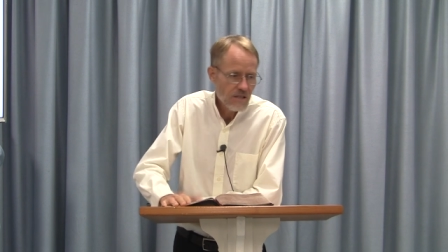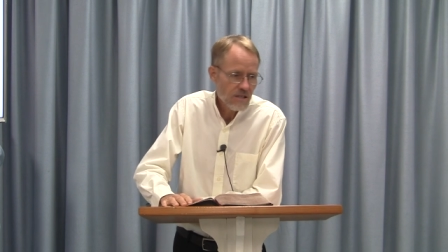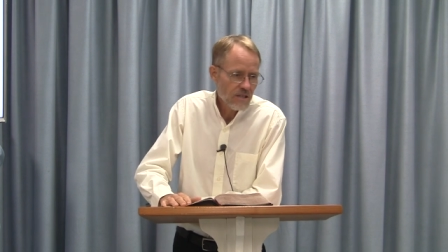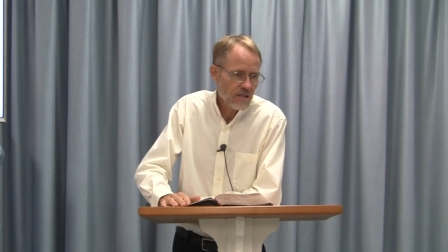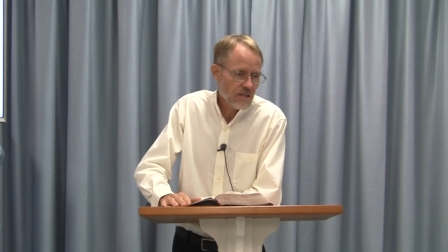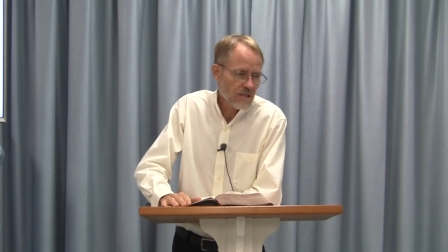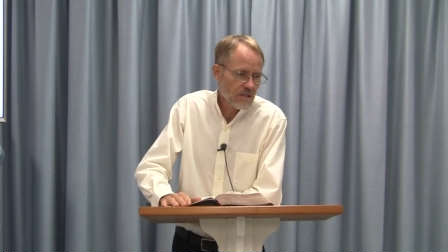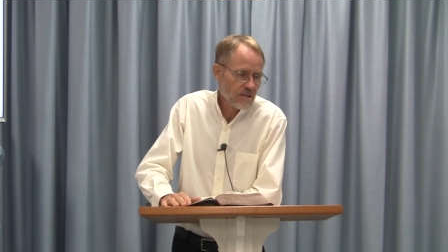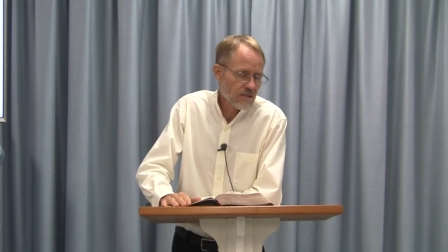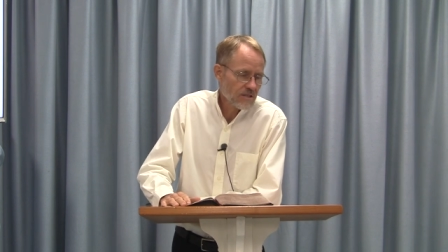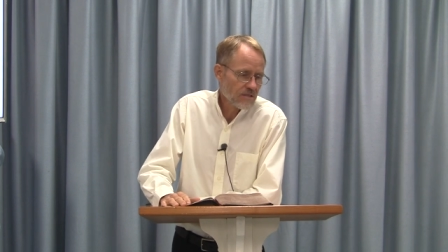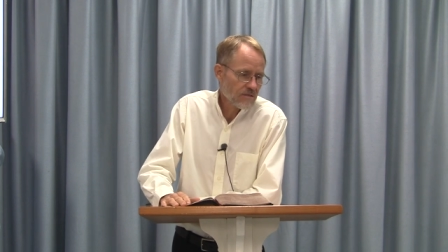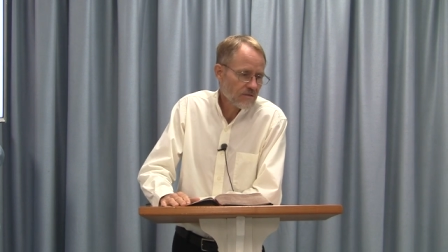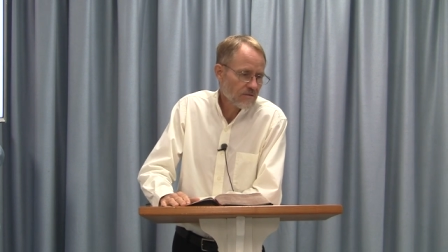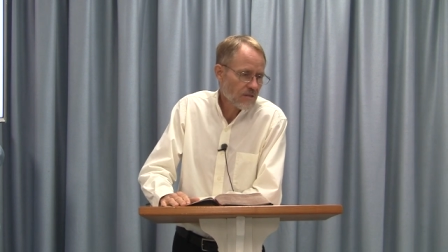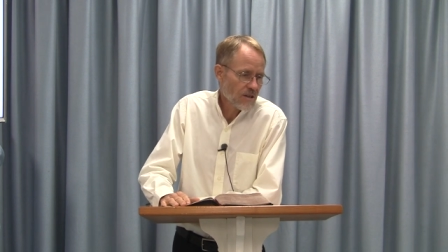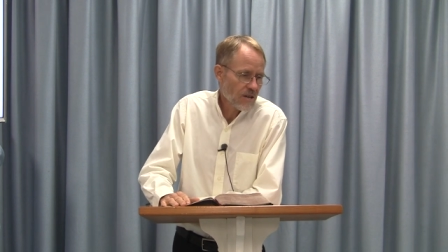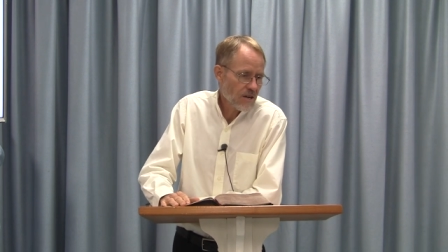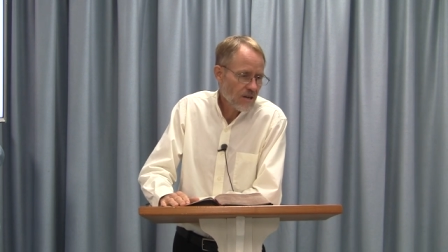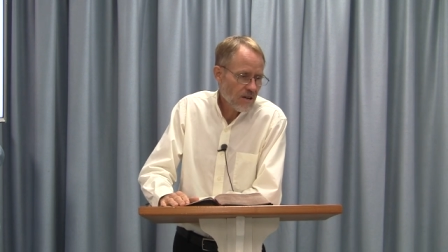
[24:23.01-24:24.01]

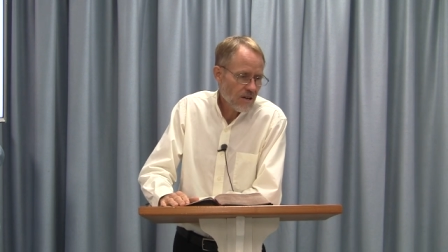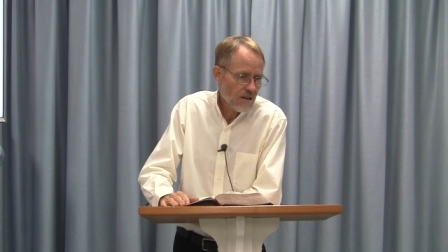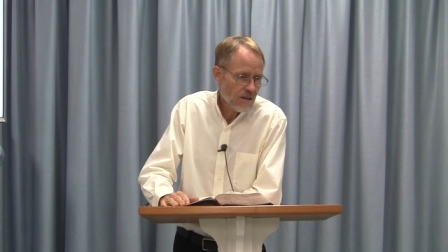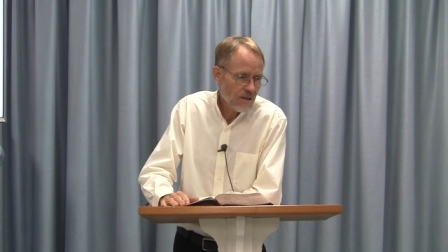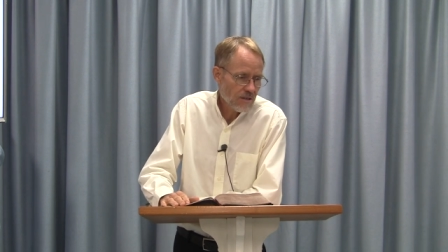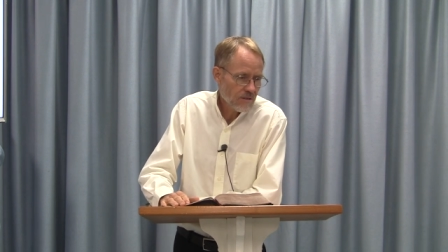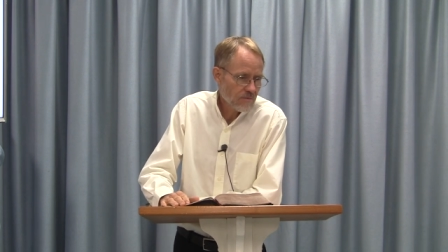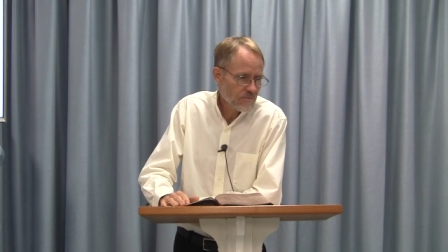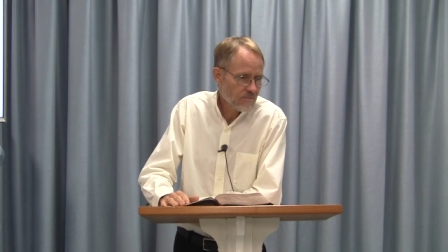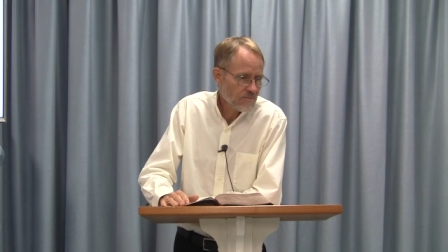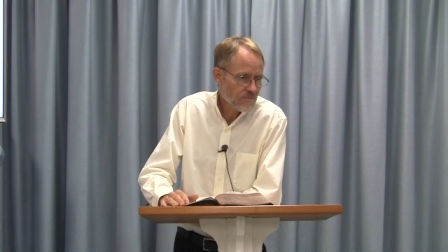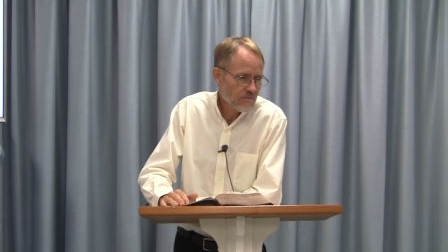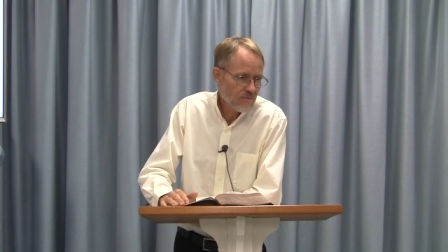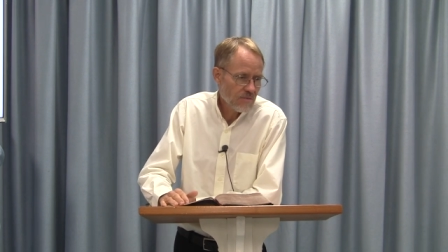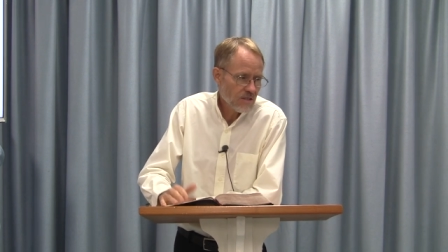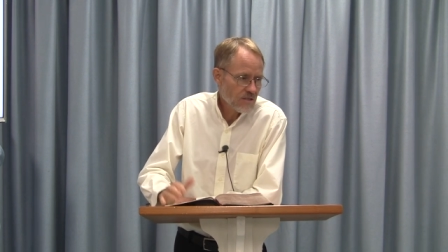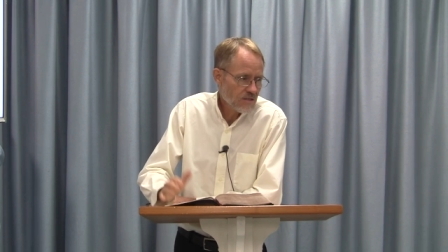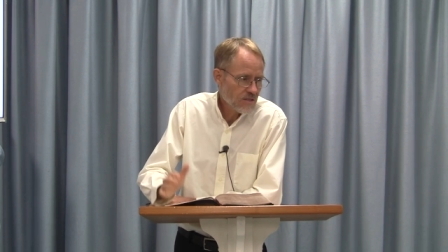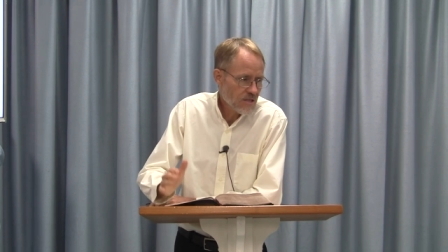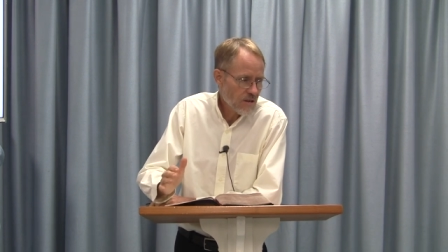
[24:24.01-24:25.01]
in um,
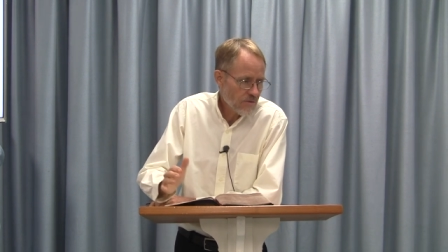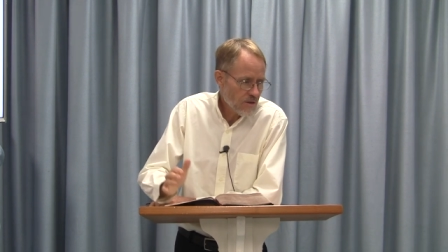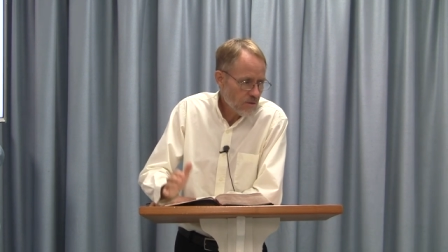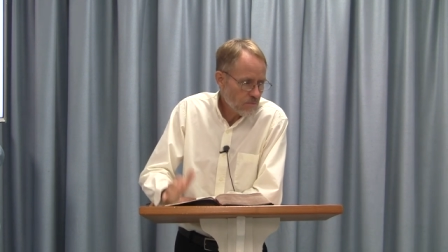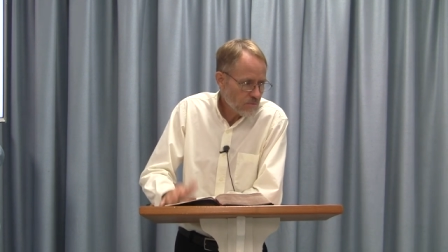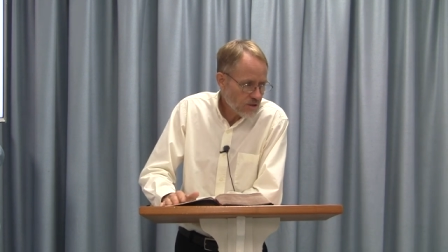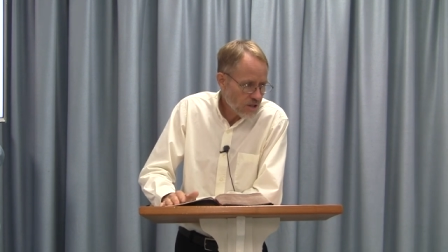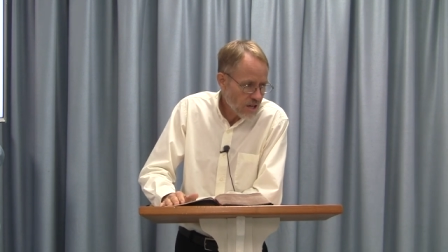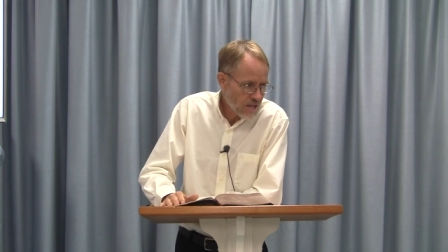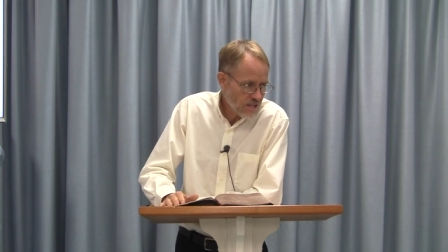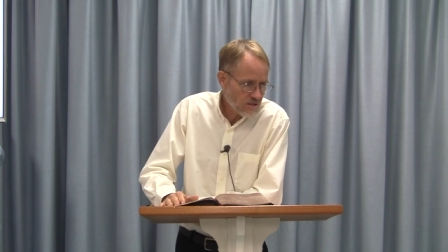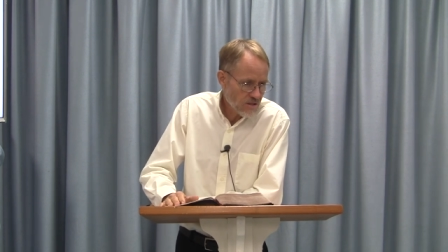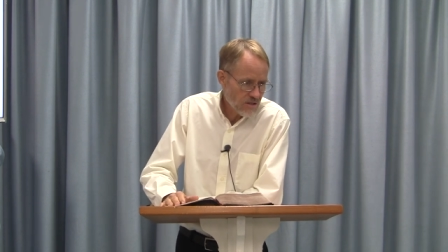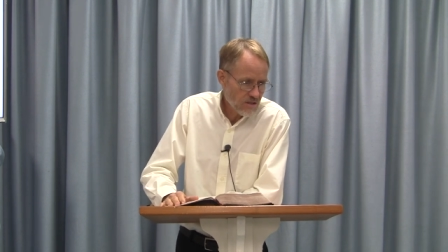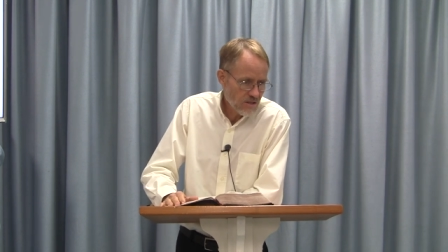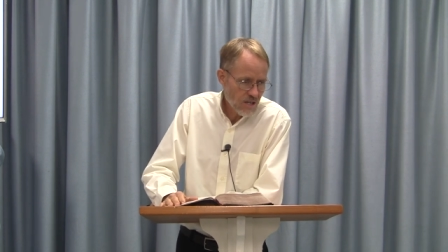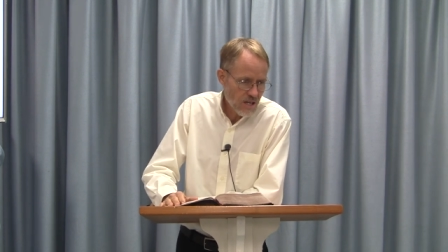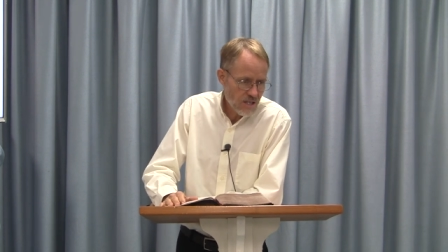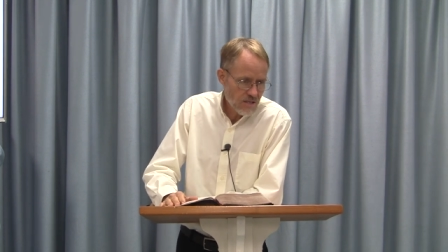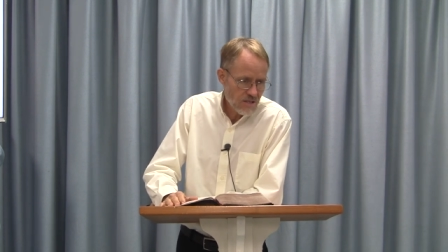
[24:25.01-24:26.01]
these different
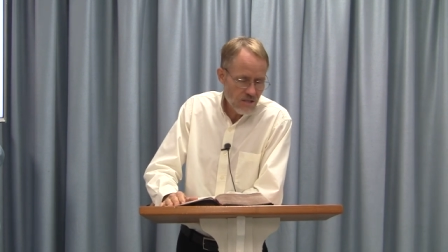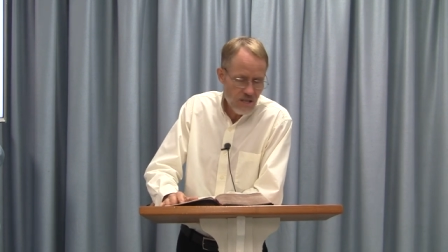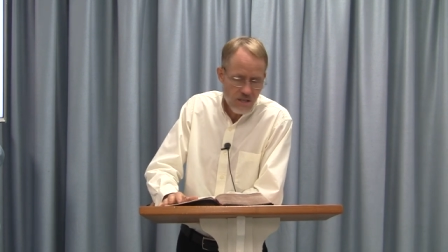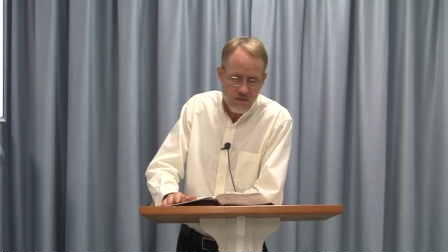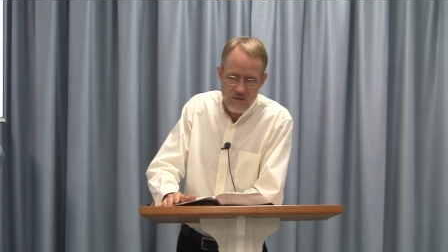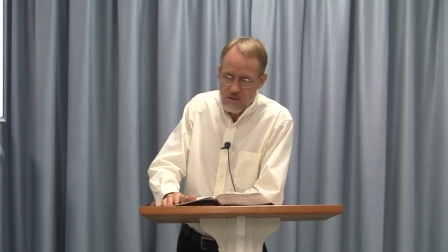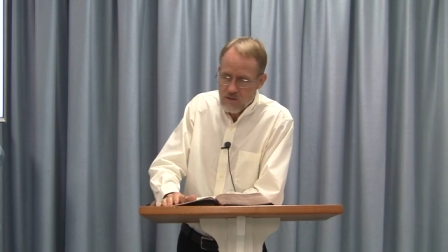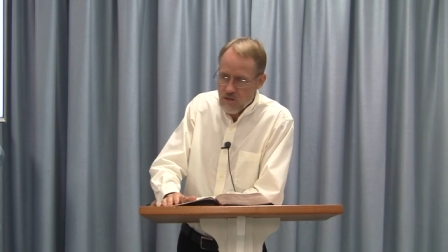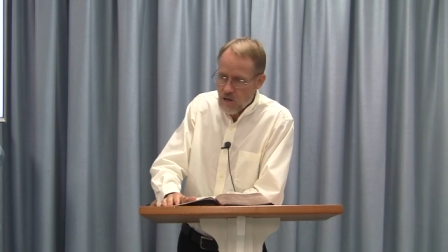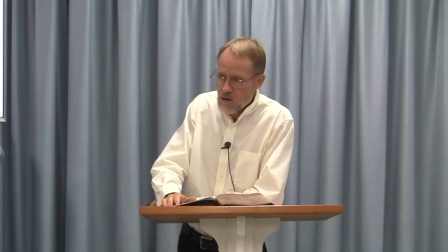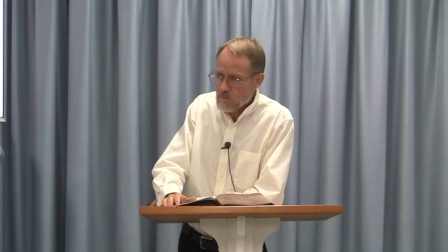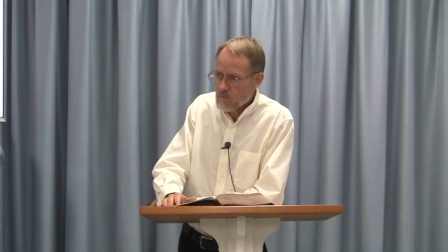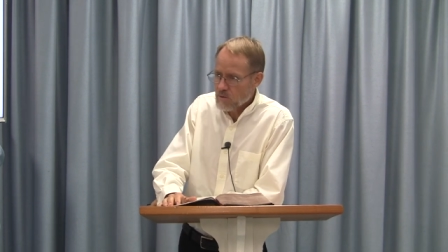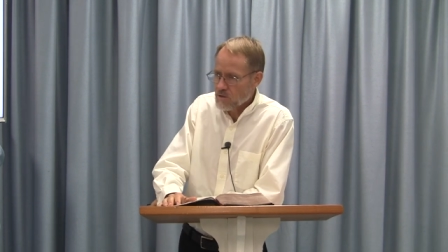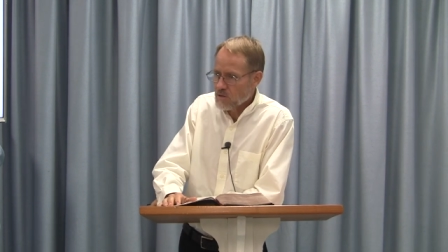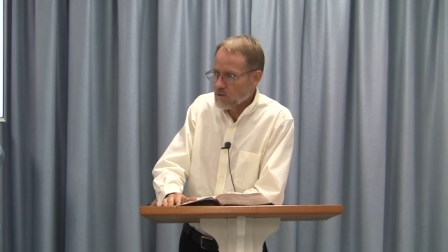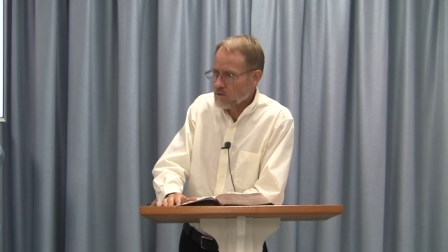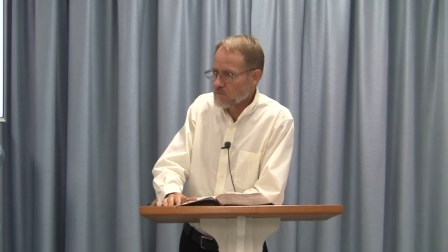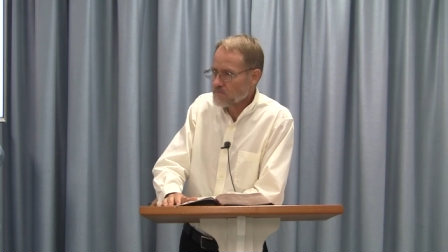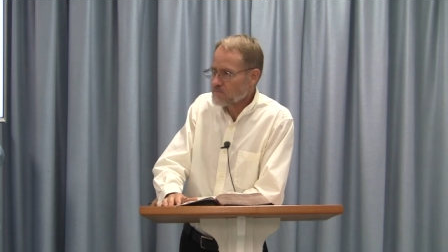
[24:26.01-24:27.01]
places,
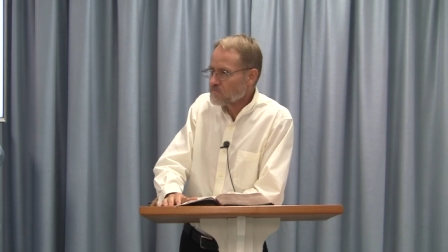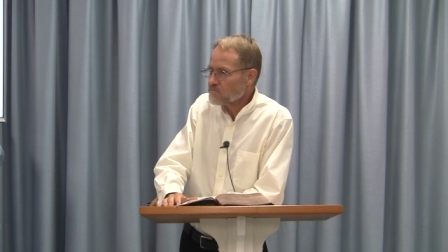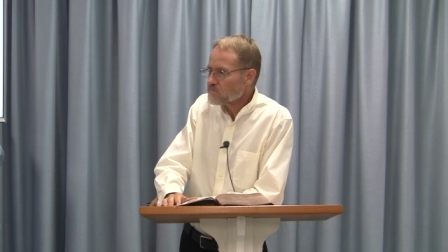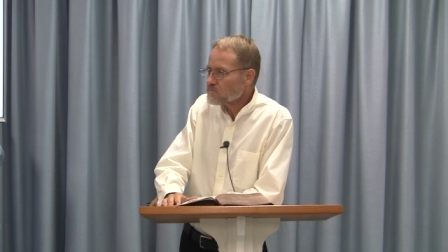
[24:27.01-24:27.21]
Constantinople,